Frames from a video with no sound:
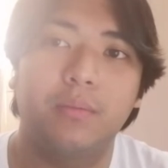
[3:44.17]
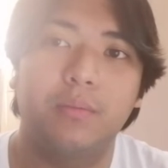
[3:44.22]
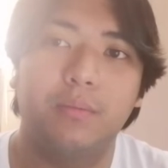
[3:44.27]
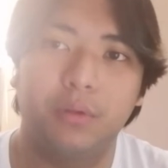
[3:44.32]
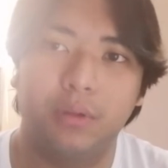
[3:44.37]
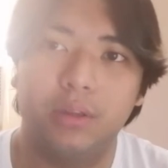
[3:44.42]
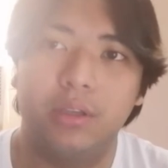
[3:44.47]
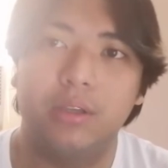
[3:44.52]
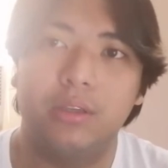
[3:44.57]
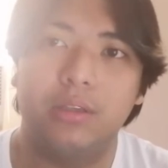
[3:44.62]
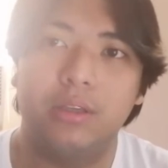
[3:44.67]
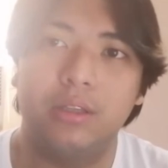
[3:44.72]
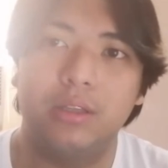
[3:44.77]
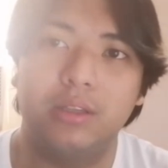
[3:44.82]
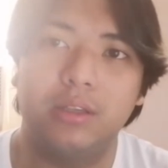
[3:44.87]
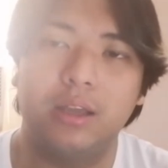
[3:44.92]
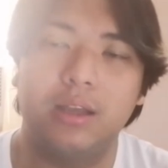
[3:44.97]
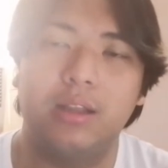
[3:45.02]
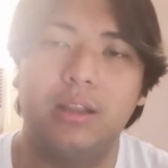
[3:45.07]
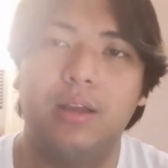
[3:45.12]
put this
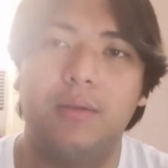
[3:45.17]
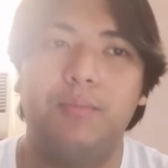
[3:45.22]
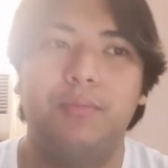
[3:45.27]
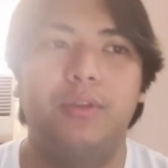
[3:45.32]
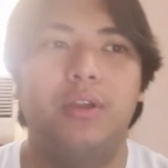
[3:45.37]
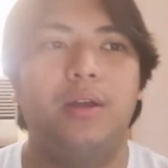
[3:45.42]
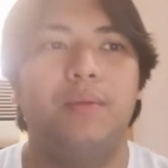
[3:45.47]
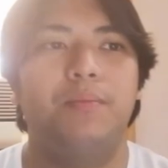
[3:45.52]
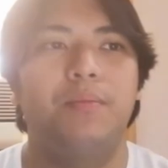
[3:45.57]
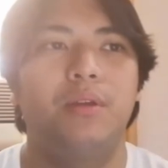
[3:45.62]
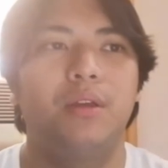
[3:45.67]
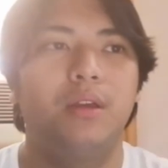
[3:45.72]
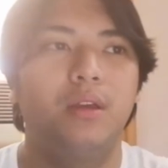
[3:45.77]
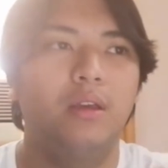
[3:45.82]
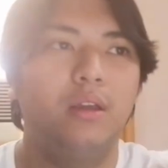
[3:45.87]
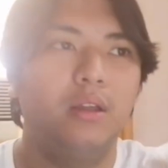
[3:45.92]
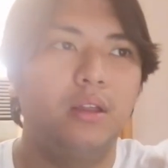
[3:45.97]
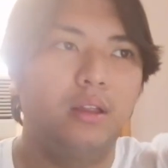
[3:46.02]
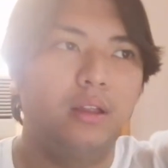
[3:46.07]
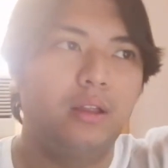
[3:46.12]
inside laptop.
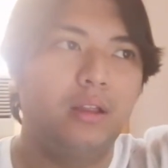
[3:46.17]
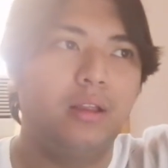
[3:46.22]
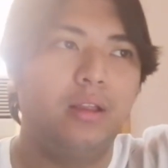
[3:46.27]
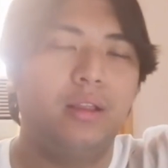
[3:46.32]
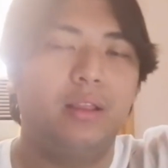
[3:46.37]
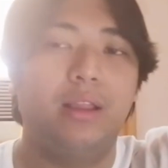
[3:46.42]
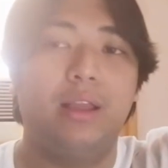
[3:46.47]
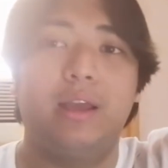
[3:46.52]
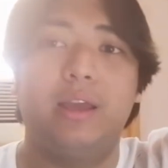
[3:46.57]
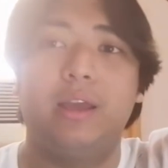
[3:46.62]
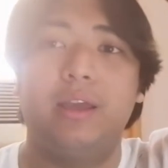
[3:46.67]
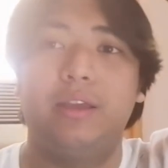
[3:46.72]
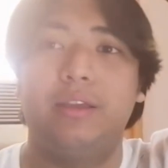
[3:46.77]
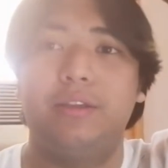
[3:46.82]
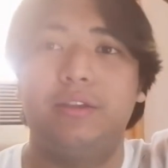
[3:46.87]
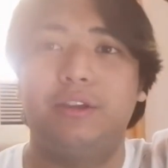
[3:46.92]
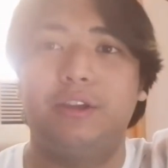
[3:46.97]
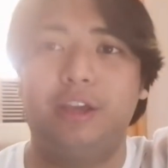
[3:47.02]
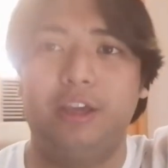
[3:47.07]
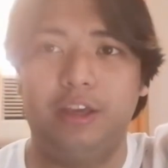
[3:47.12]
Like
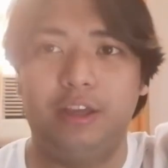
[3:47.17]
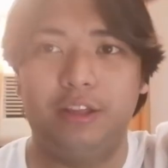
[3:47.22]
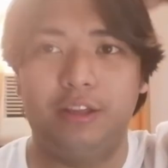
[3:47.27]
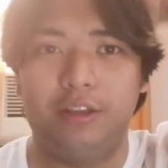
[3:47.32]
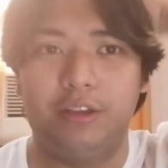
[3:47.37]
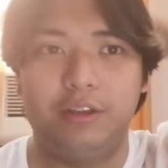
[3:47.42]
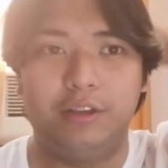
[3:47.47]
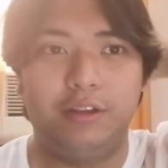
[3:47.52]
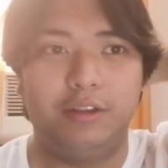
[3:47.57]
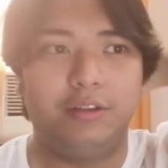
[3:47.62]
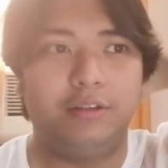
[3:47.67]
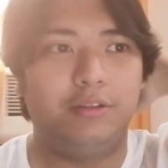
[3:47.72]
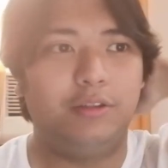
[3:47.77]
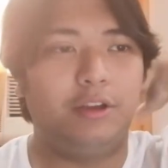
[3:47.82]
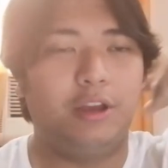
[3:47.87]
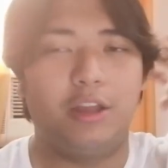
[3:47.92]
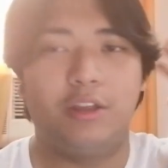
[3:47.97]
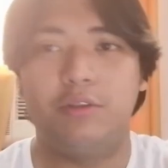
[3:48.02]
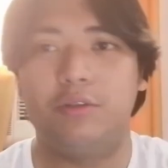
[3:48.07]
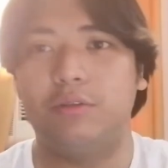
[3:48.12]
you
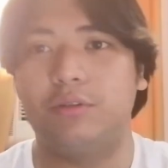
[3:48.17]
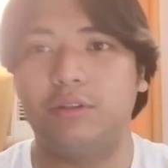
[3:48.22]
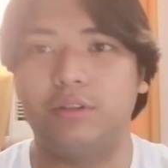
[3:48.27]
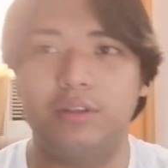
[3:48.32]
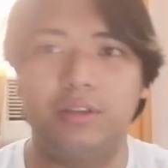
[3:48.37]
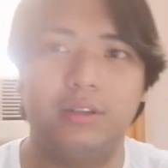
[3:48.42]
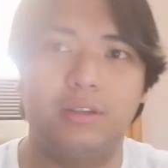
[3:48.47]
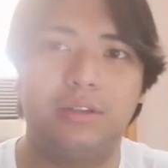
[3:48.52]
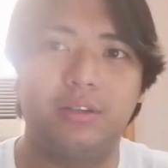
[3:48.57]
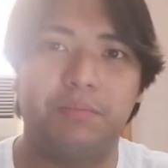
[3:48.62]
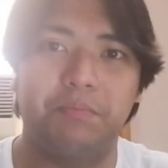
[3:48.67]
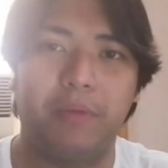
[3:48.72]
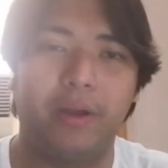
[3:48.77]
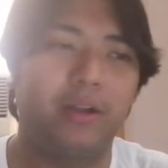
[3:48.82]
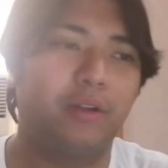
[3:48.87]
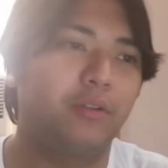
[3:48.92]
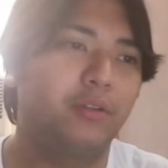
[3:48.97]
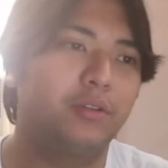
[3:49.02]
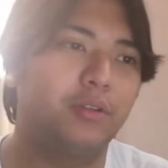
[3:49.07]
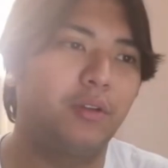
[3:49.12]
can use this
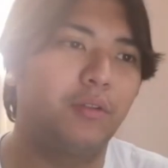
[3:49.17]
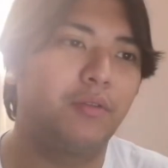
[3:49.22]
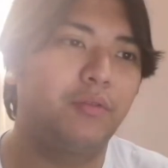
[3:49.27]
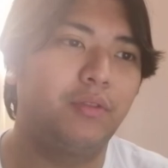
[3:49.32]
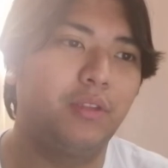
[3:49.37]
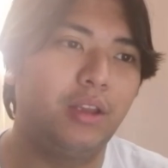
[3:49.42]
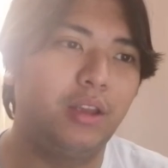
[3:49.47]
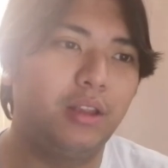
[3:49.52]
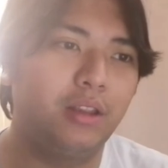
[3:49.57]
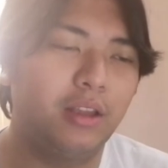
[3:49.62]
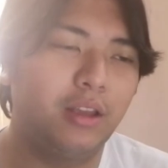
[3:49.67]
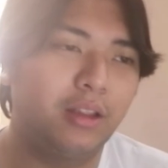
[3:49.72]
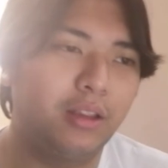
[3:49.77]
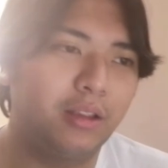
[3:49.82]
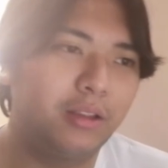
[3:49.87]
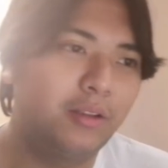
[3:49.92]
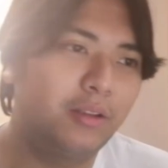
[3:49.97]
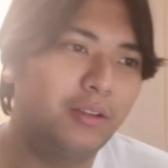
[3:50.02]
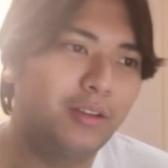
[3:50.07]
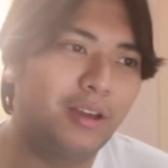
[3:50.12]
Microsoft thing
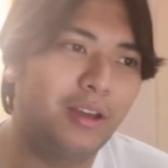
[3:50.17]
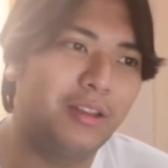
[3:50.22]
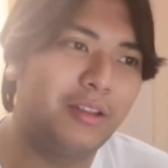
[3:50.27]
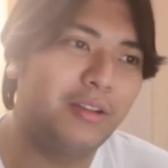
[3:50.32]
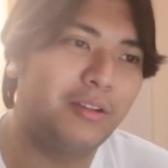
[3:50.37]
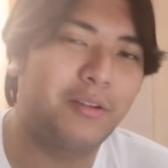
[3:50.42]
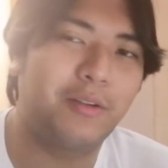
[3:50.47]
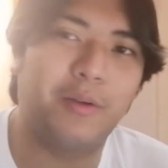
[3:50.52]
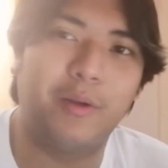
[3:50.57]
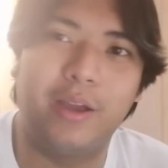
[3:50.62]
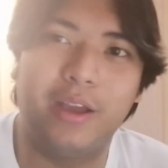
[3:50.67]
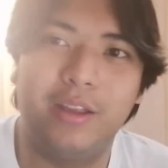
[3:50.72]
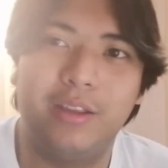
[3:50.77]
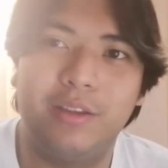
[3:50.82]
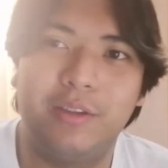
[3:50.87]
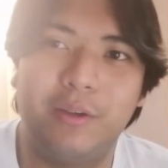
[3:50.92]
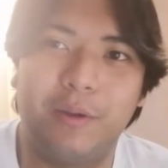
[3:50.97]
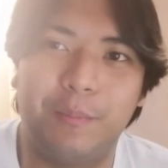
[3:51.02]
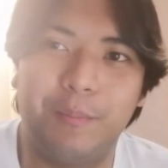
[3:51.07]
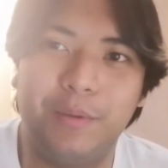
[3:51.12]
that you can create
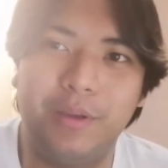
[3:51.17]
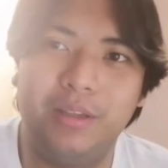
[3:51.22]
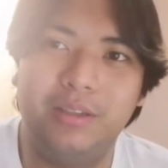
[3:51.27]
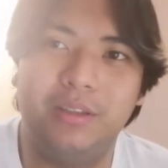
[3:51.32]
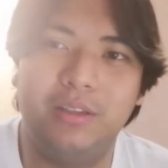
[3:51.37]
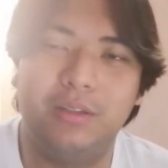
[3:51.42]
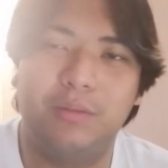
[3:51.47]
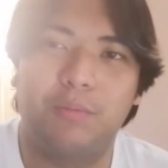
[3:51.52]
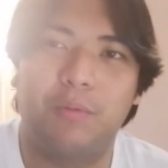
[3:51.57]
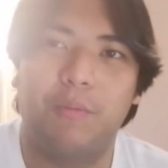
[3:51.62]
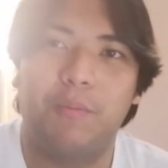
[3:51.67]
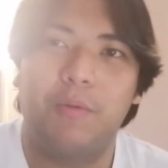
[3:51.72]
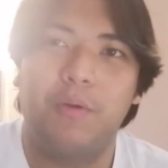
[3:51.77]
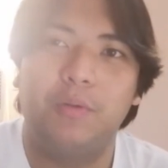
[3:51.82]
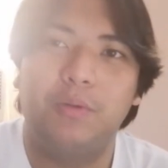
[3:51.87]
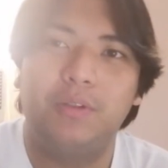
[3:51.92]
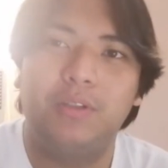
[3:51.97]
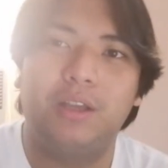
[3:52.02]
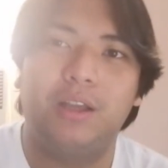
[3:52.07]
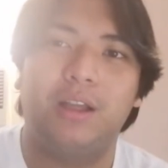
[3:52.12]
your business
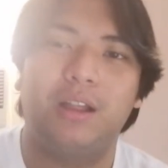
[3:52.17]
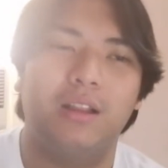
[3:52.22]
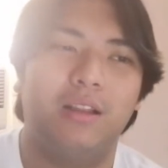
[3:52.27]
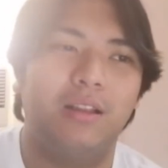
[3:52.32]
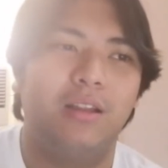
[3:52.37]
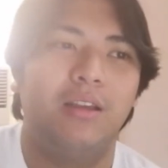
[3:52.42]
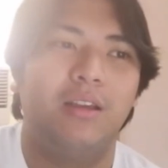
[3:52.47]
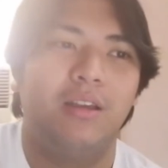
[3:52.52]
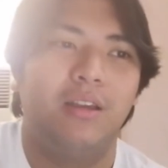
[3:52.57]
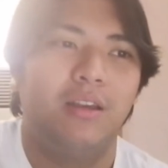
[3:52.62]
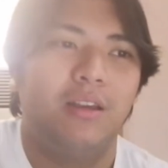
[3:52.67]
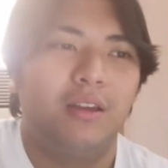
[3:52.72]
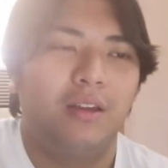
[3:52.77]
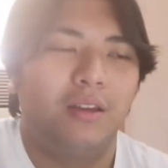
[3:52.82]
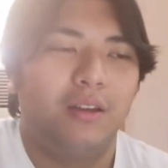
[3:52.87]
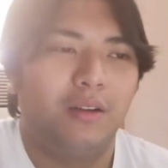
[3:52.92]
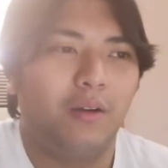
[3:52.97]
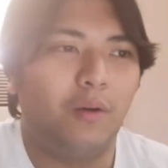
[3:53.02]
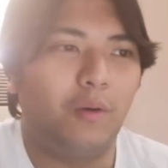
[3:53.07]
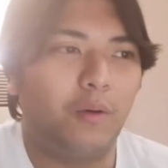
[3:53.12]
proposal,
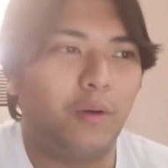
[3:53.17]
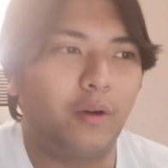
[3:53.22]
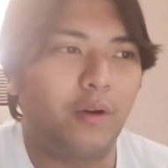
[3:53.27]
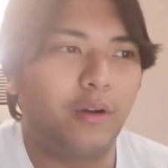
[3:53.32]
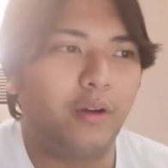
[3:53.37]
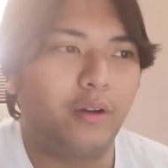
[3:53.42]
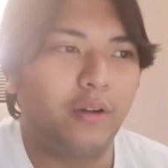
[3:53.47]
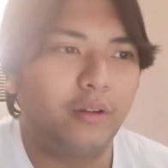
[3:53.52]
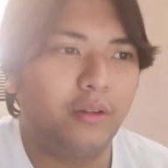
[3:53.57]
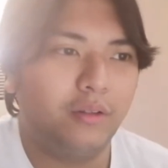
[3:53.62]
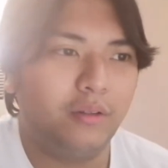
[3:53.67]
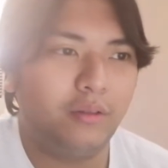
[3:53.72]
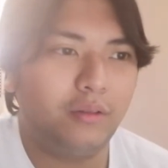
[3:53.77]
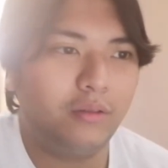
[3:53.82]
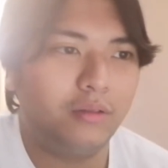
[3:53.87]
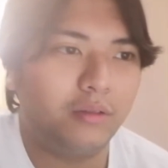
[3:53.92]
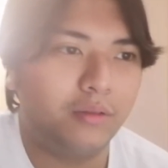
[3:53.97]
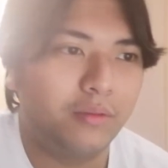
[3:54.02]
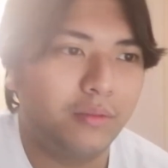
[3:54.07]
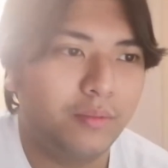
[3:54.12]
or
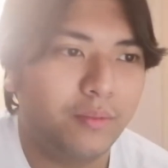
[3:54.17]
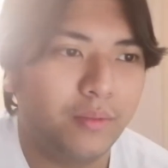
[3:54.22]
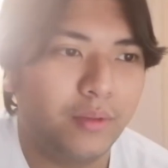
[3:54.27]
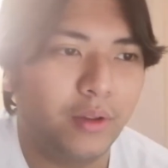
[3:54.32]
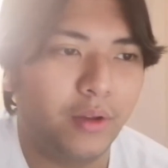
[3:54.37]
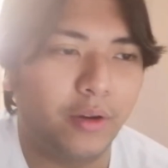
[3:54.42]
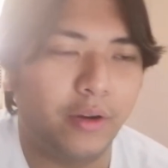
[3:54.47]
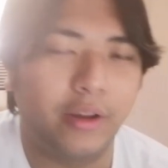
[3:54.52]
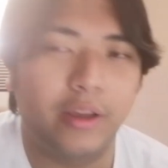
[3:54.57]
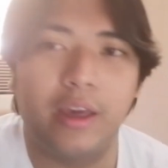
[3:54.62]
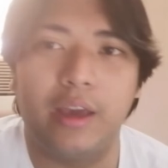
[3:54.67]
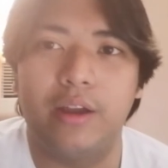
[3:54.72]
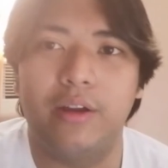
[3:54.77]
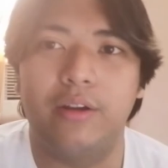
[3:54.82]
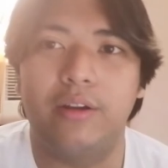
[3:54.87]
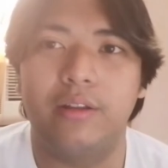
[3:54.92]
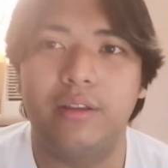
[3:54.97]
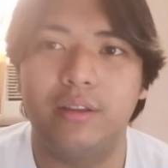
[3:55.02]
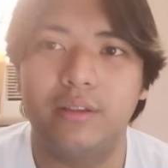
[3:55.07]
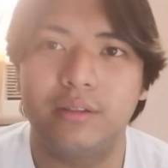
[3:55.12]

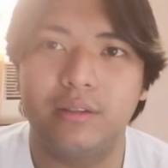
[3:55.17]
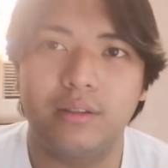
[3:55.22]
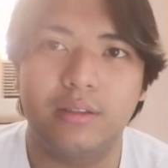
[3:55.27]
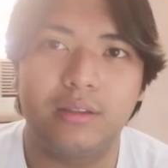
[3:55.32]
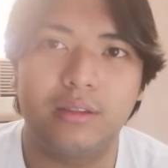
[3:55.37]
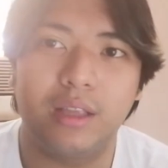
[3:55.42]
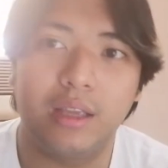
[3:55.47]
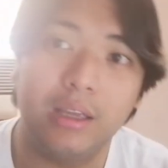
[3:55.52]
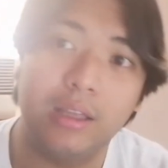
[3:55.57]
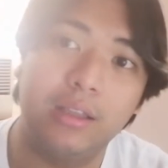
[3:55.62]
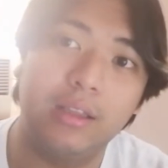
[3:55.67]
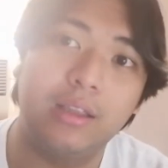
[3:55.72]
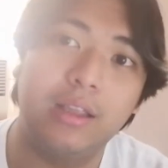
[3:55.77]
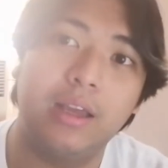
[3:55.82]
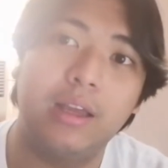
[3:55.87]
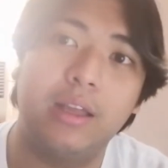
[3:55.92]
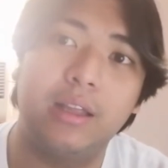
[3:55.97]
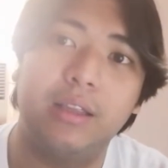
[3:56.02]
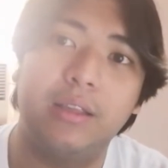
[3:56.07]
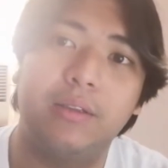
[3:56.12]
carry this thing
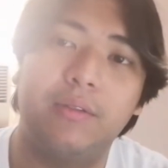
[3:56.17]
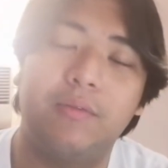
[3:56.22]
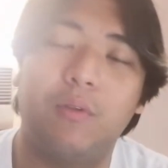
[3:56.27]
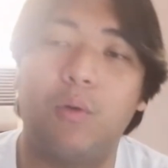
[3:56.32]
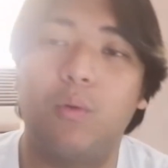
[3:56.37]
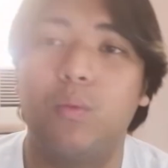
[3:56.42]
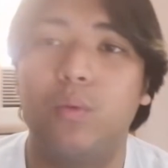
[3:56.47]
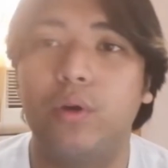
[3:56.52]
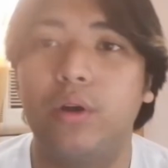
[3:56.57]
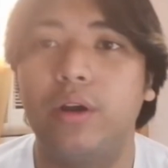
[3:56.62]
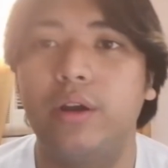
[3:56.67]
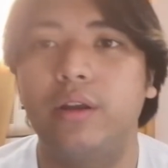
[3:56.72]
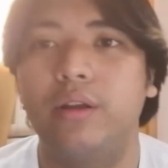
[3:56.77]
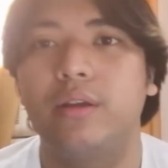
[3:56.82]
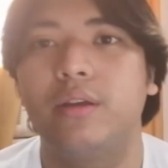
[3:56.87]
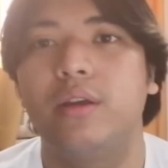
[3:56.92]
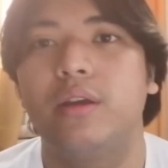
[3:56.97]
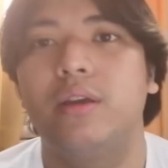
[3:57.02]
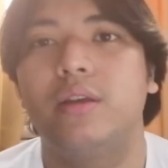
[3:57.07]
that for work.